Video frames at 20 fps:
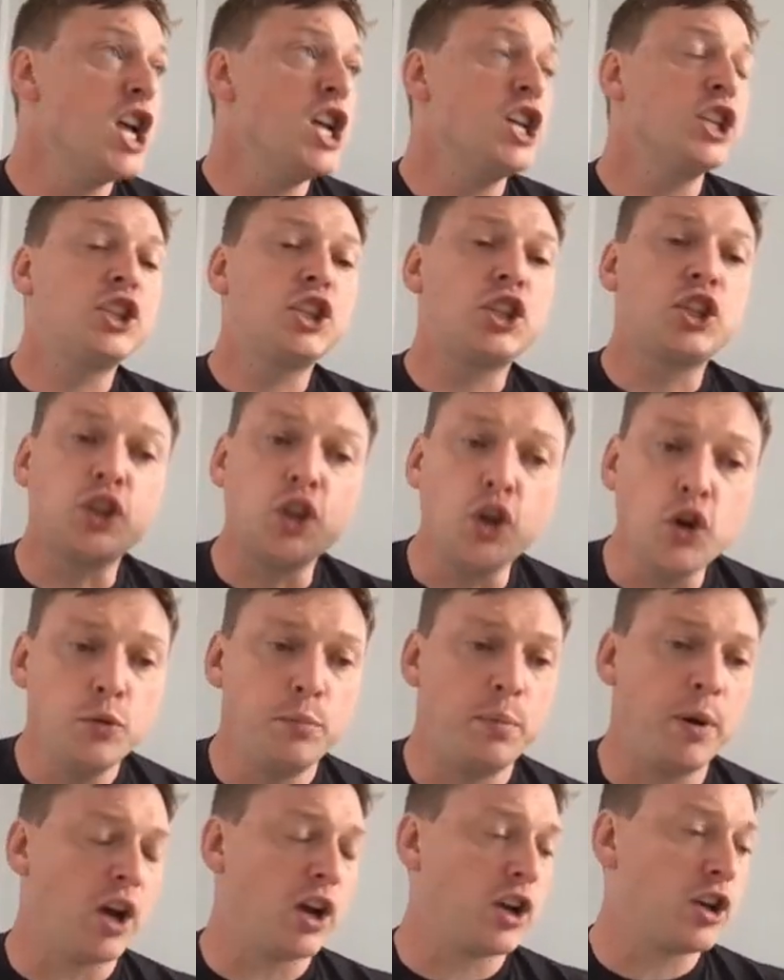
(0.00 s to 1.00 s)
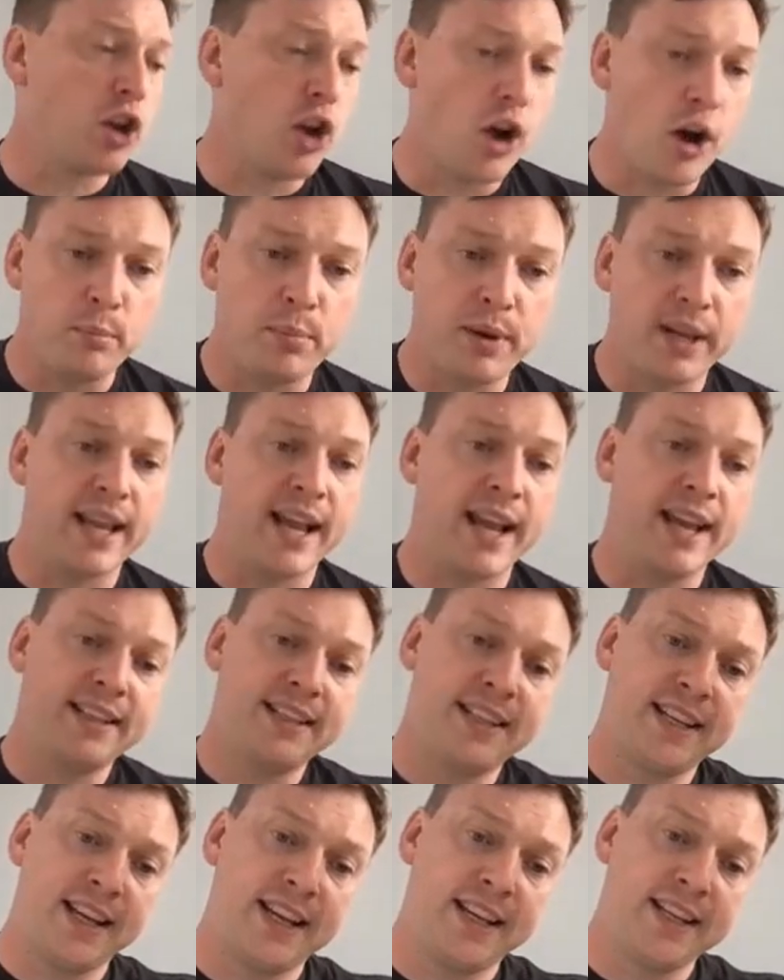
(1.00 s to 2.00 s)
super
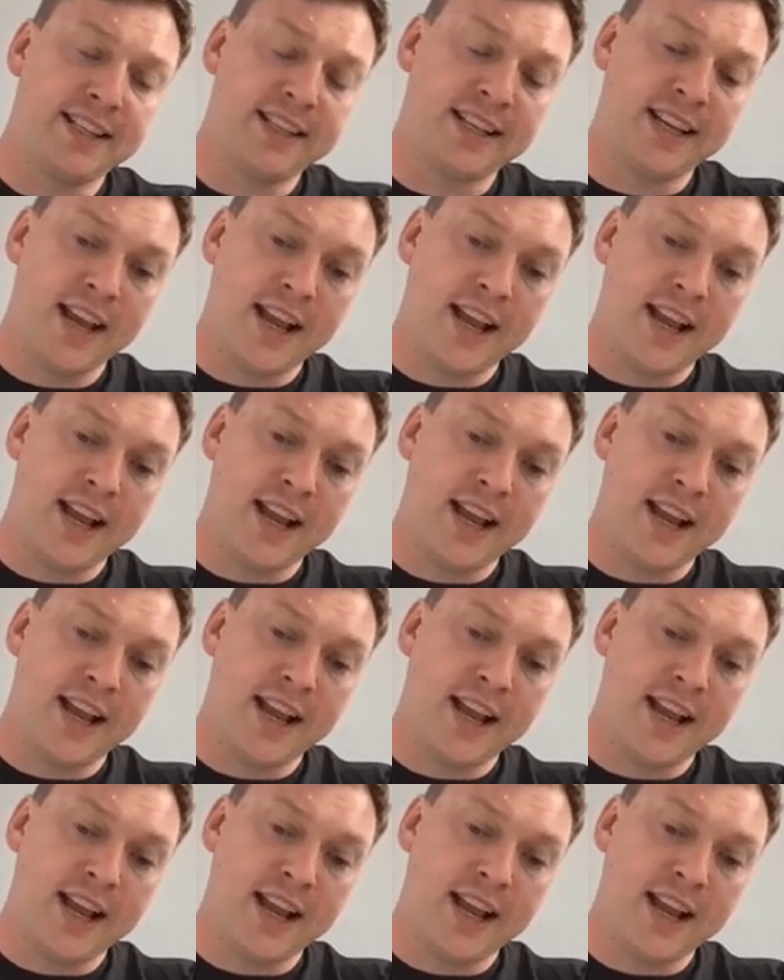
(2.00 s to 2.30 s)
complicated